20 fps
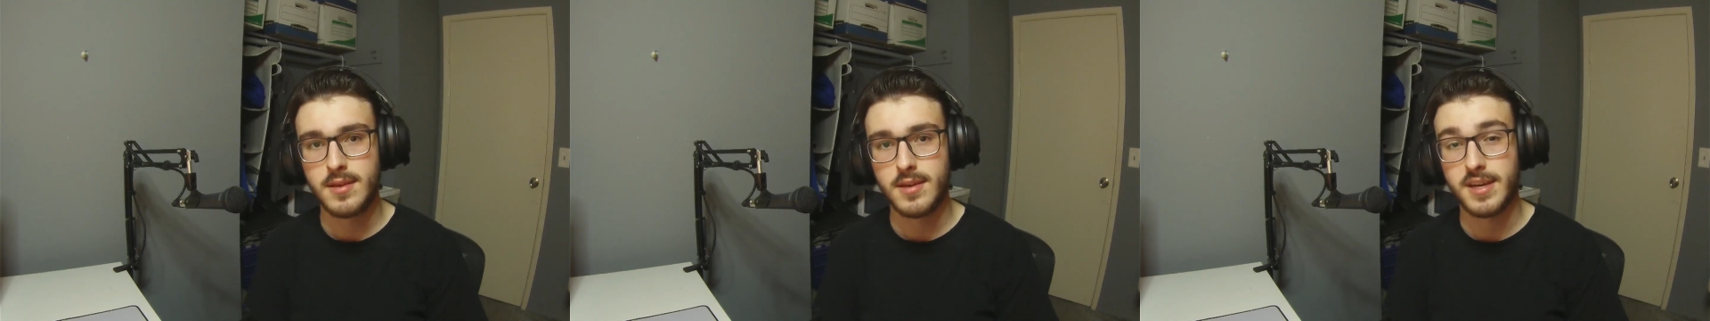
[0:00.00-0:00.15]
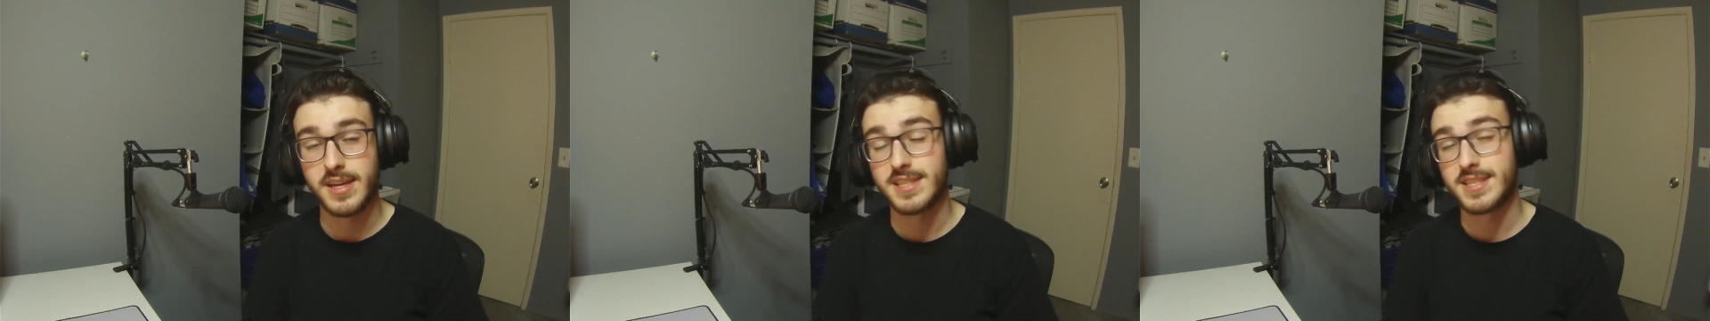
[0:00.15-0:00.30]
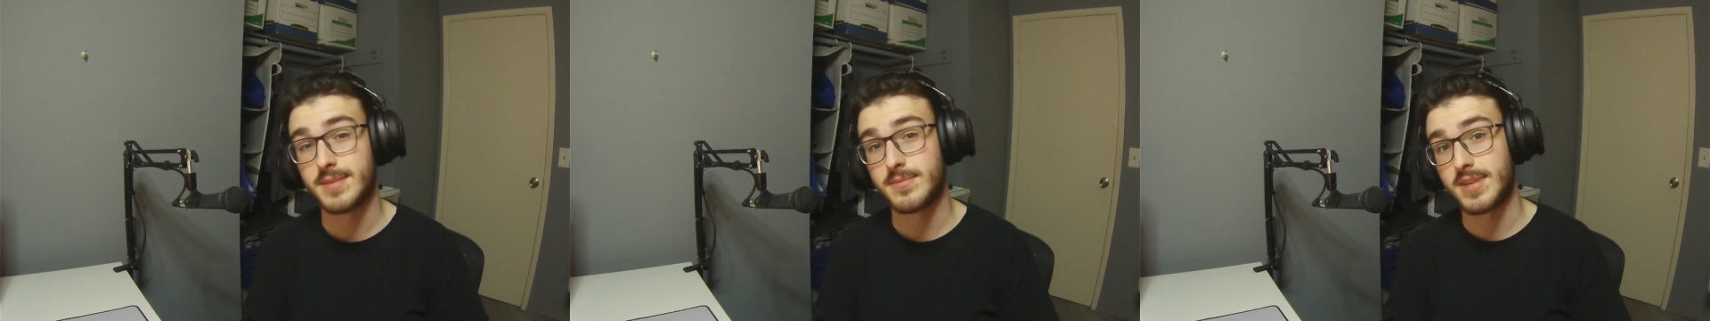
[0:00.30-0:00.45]

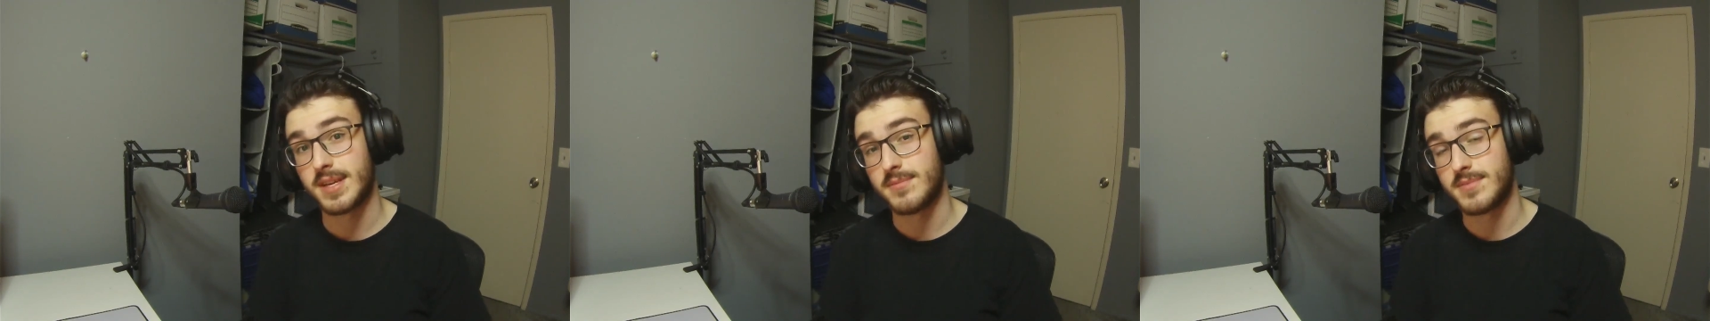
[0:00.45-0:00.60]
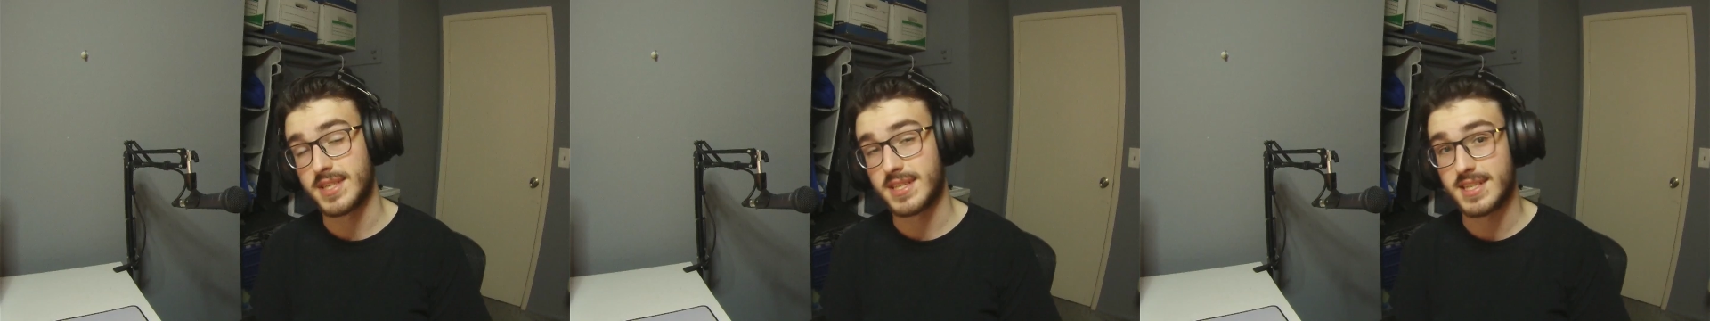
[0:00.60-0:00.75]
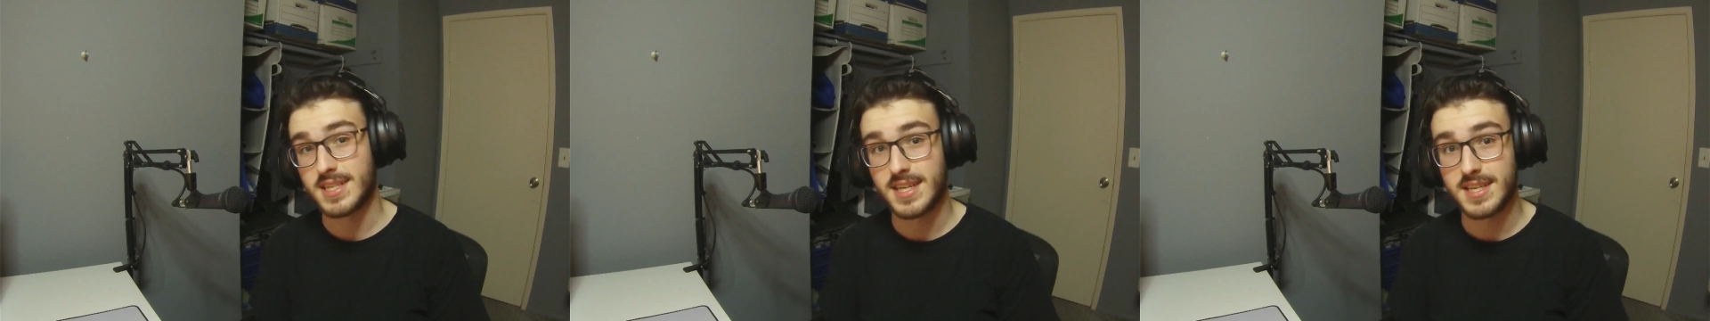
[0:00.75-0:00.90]
Uh,
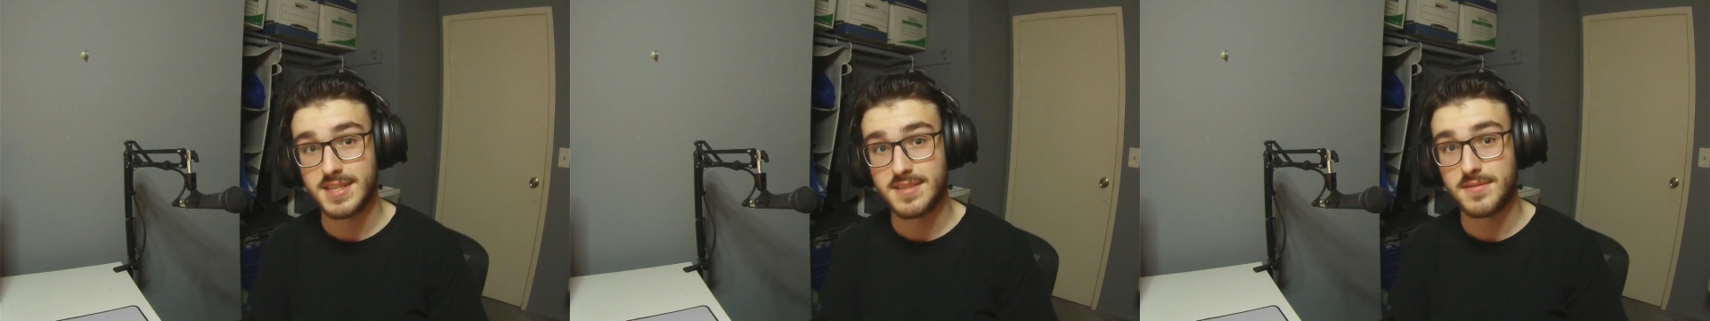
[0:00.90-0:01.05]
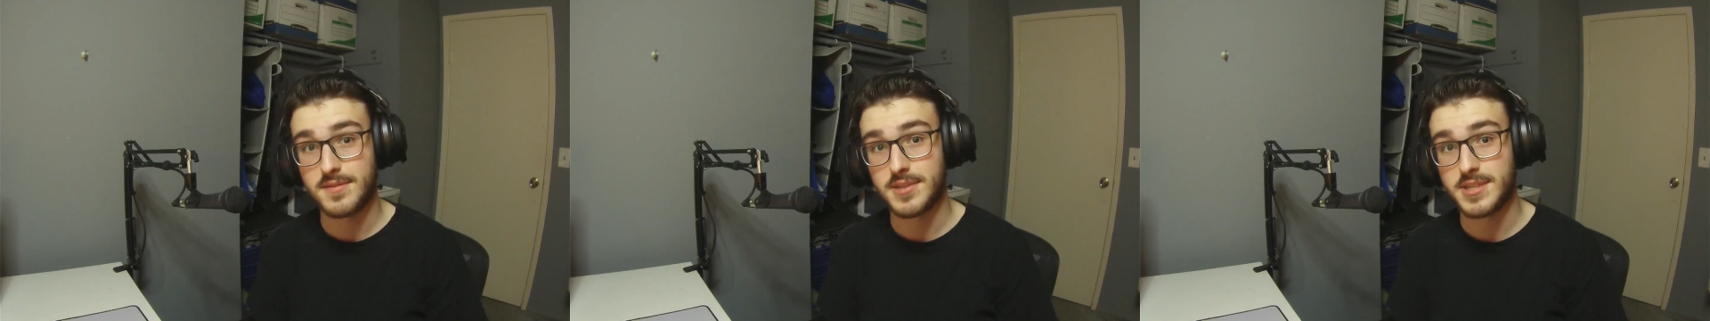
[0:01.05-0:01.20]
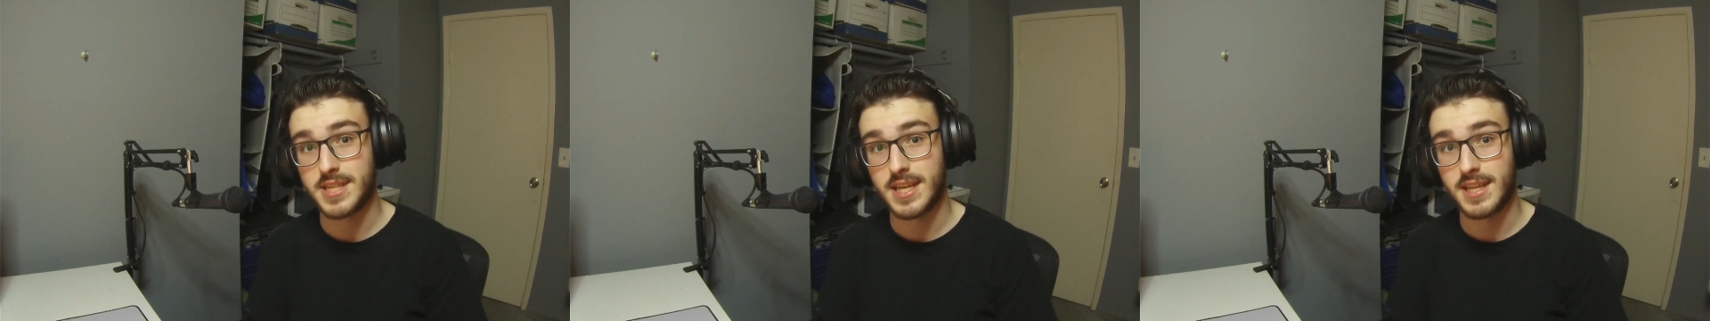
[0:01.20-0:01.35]
sometimes it's nice
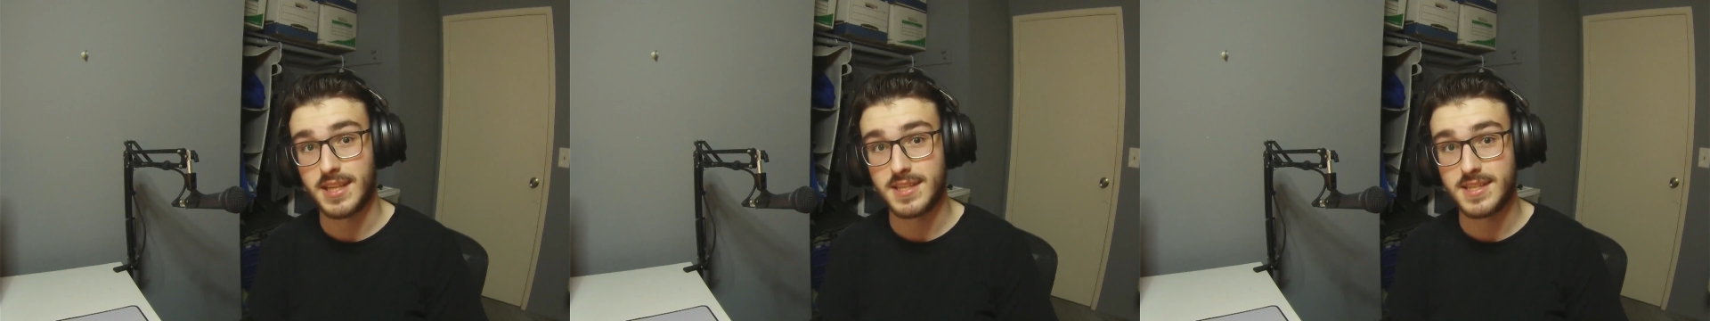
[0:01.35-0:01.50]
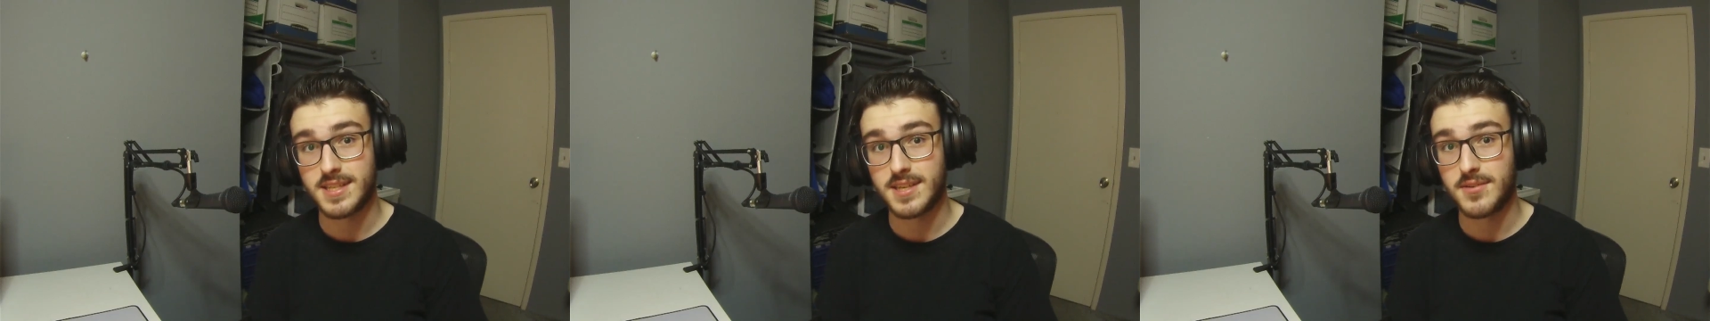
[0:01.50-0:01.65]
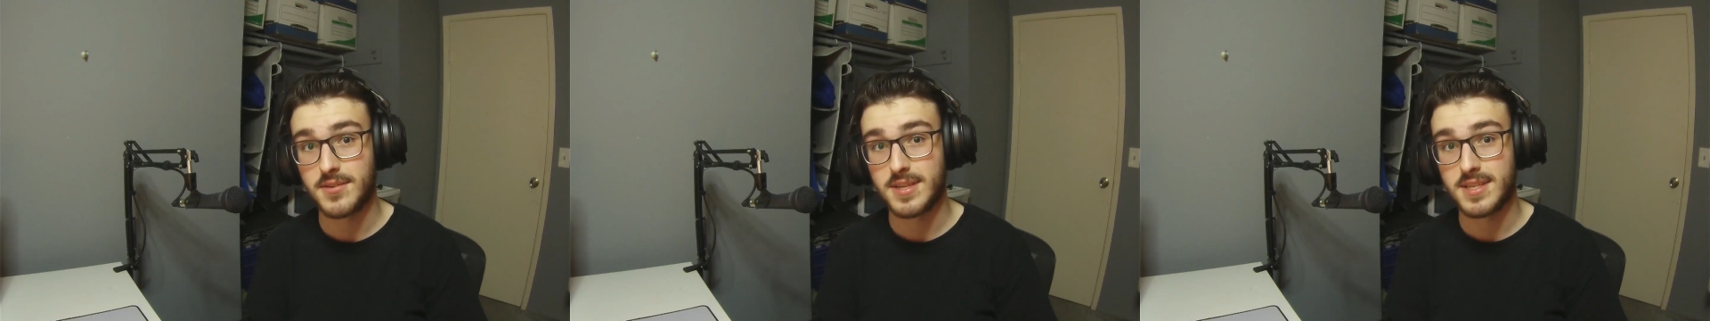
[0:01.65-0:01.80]
for
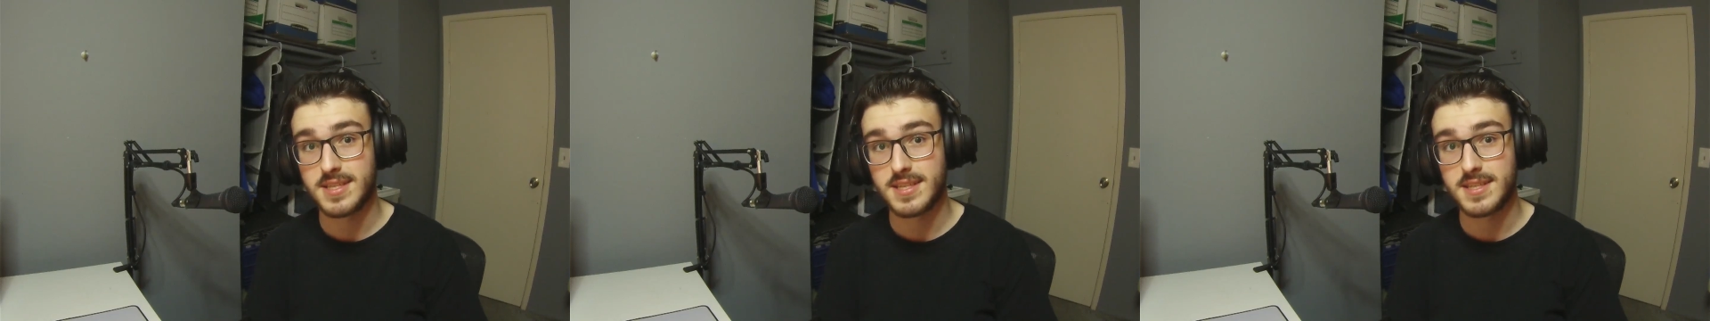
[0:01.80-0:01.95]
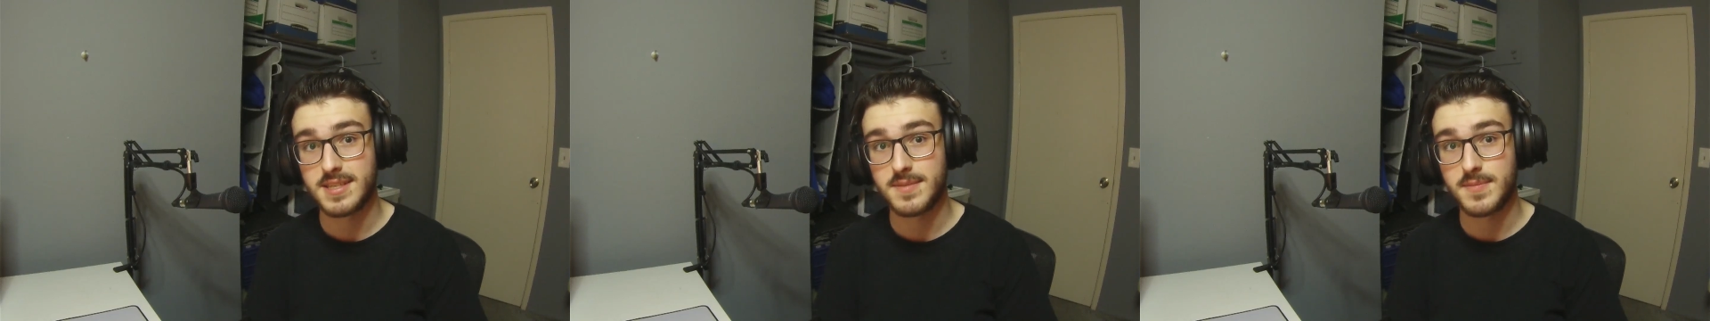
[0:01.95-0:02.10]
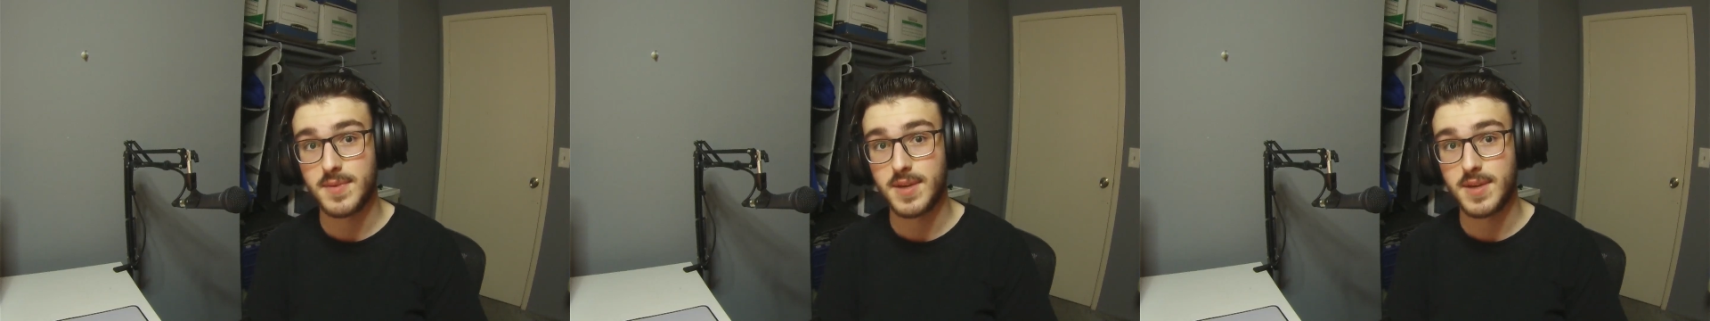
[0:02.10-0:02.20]
stylistic reasons,